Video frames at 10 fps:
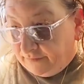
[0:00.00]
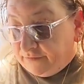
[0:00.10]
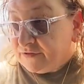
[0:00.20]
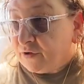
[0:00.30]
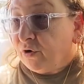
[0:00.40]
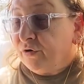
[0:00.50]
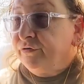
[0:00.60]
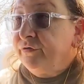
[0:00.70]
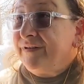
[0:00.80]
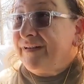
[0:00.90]
these are
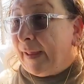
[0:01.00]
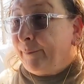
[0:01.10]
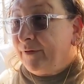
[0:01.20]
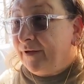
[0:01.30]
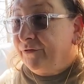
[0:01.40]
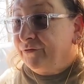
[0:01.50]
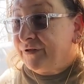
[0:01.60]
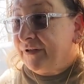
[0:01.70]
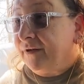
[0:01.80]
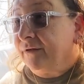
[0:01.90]
Napa leather
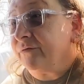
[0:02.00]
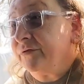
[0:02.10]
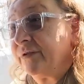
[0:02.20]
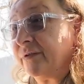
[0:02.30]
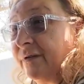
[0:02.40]
seat covers.